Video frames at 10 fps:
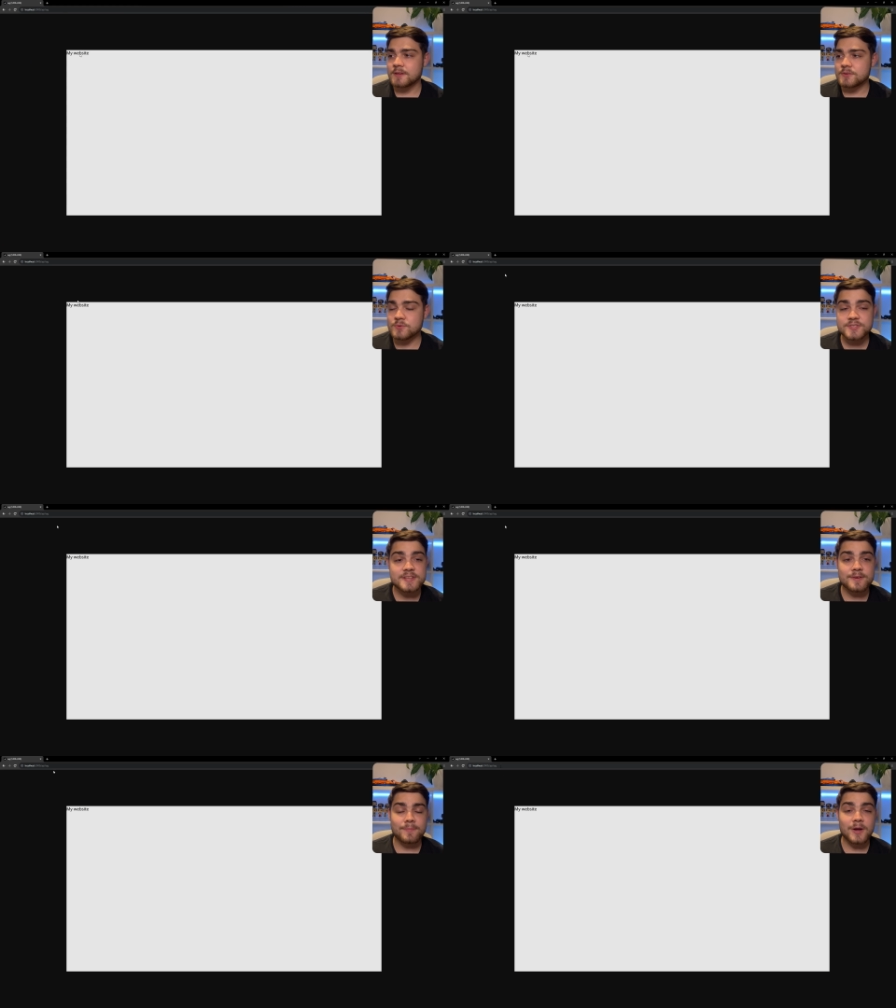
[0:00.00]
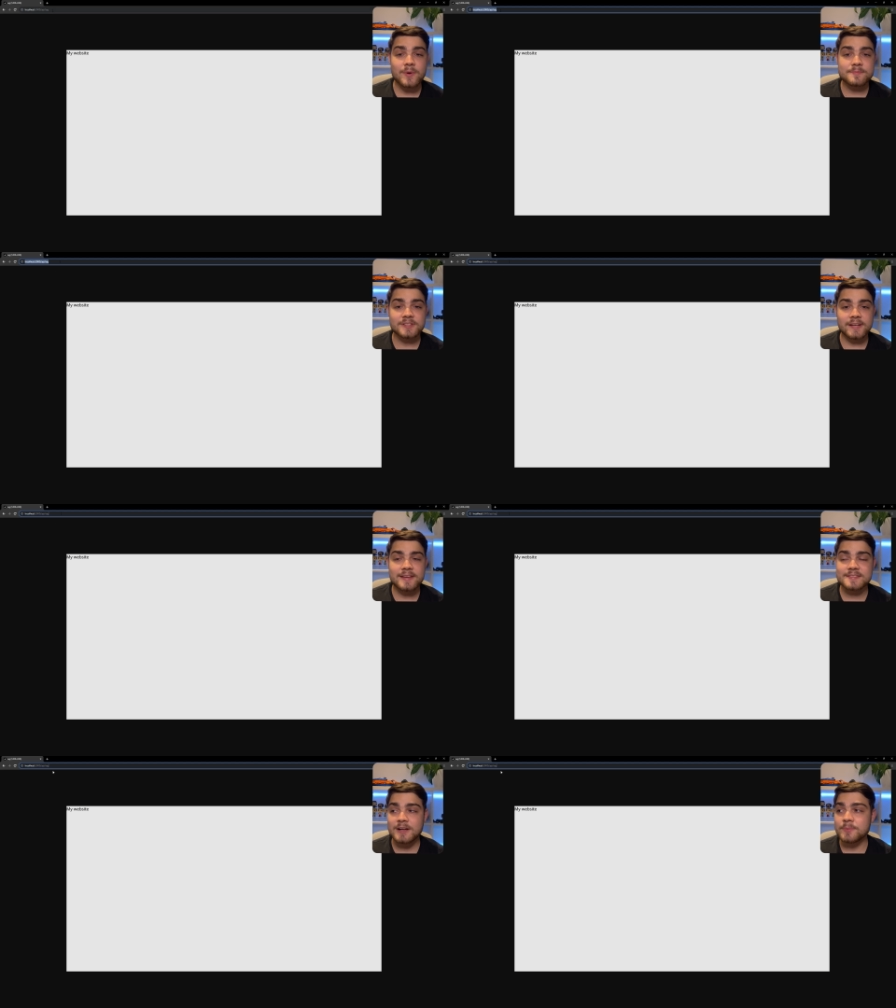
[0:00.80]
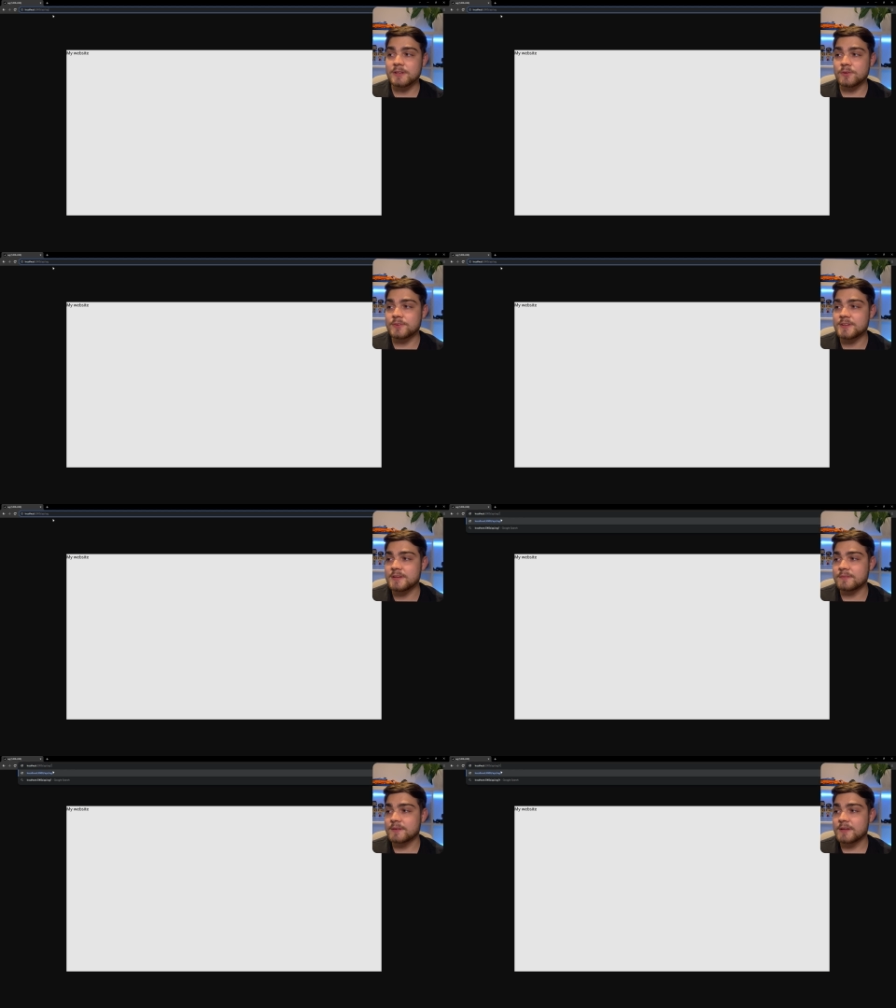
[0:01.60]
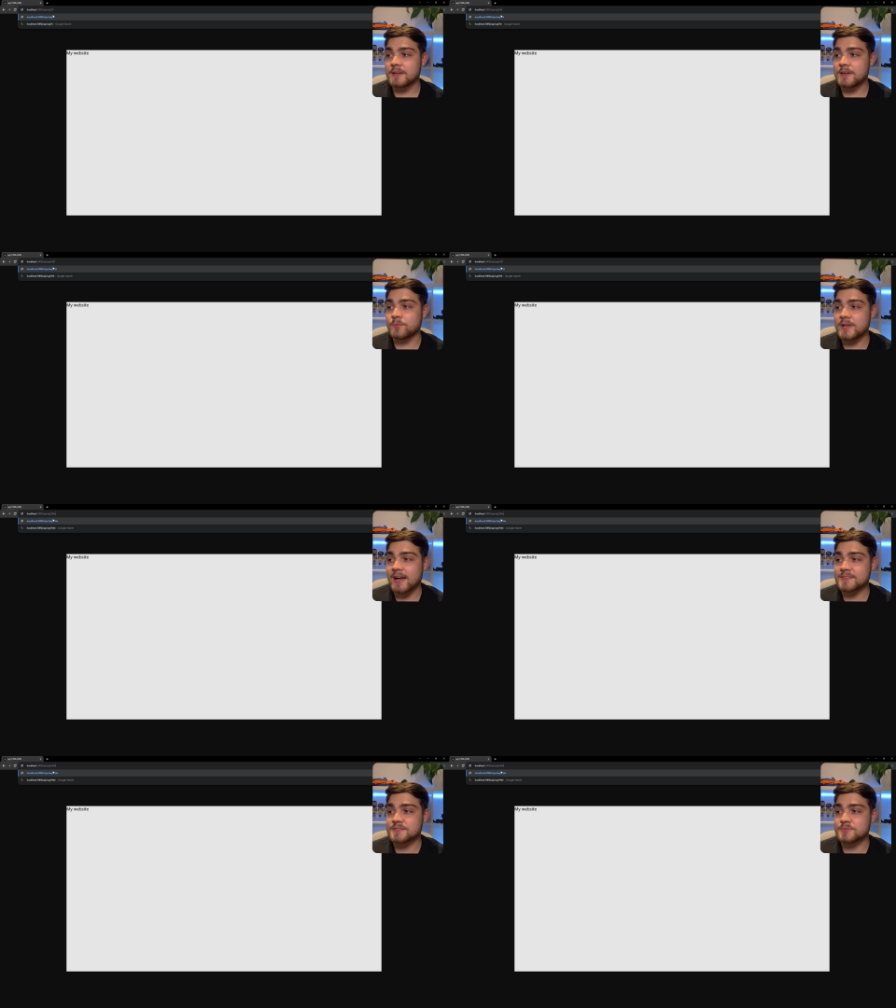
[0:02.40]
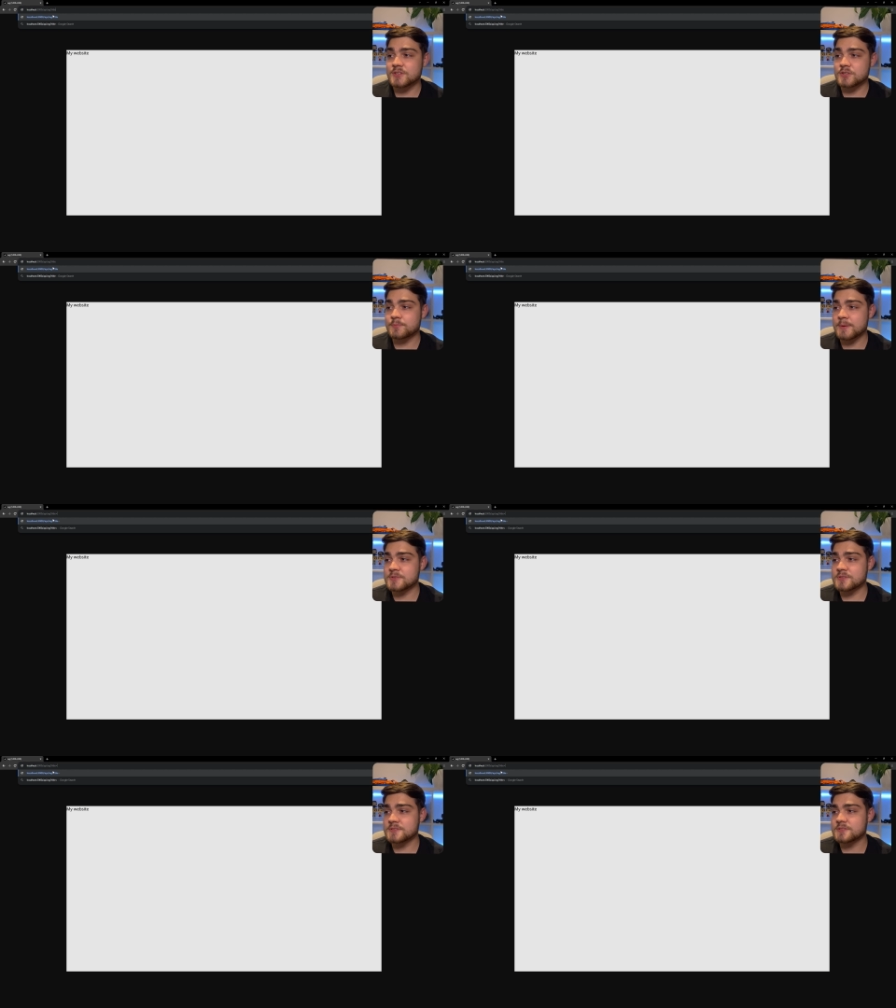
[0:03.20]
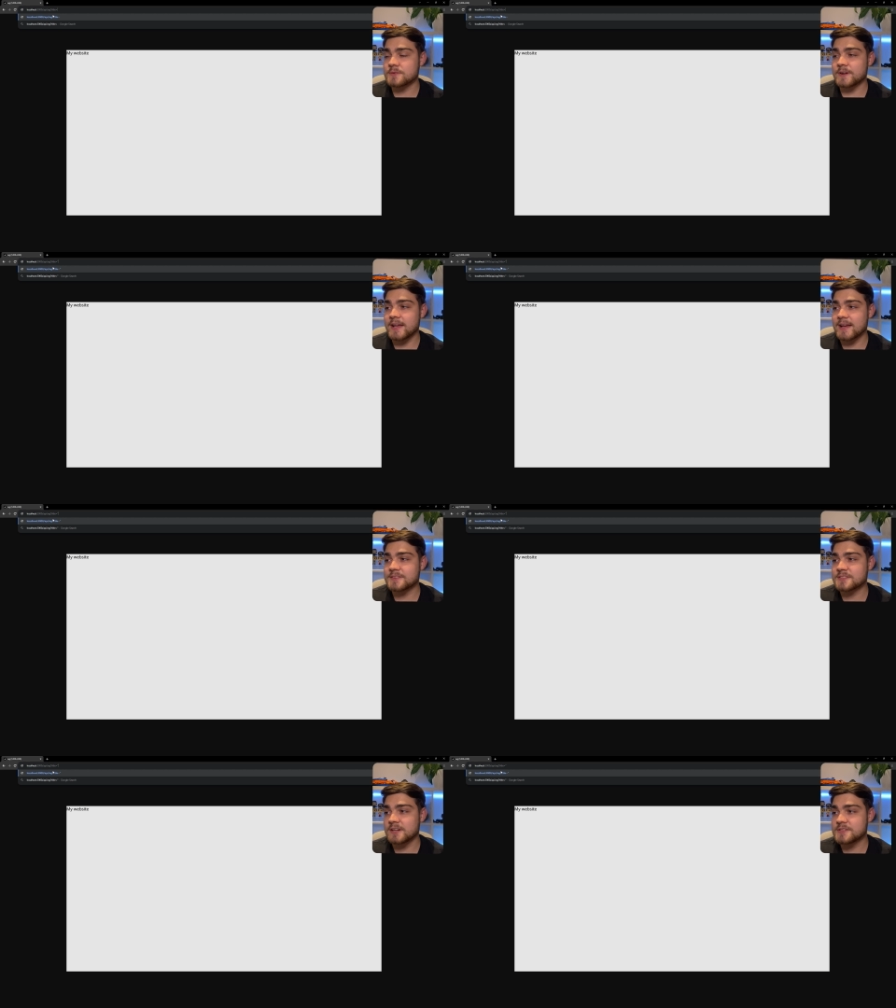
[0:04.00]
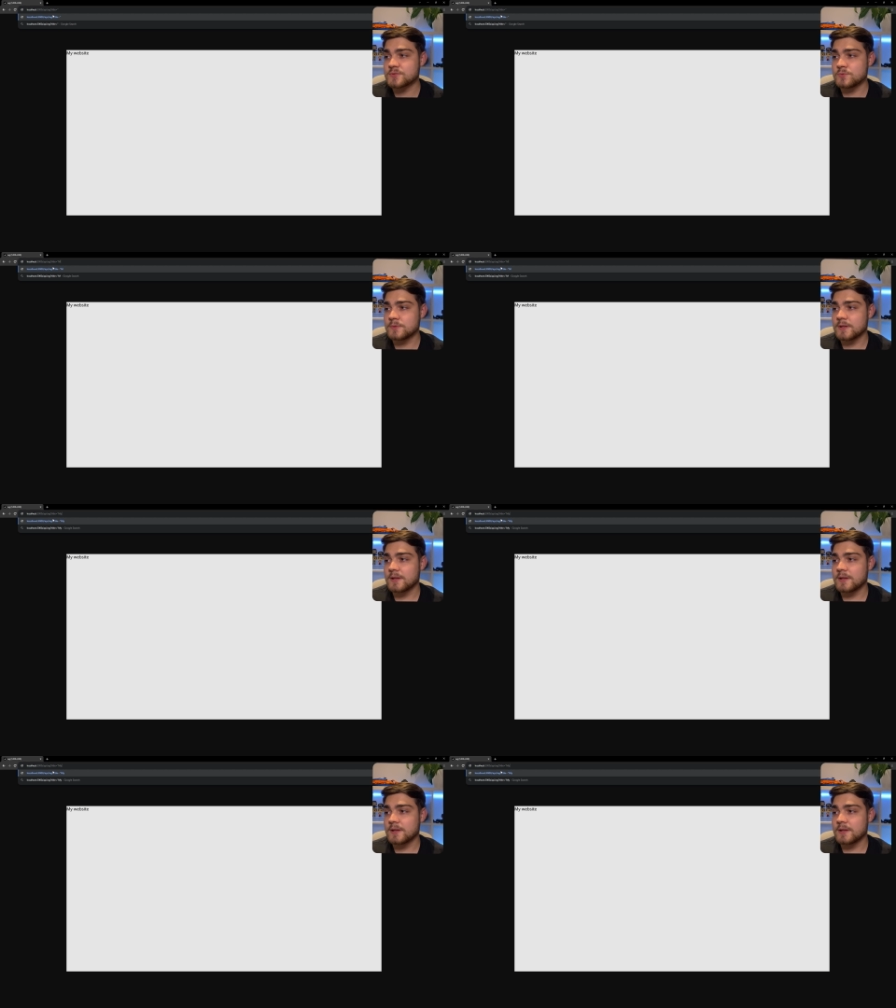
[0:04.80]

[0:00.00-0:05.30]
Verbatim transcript: you'll see that my website has now been loaded in. If we add some search parameters, so if I add title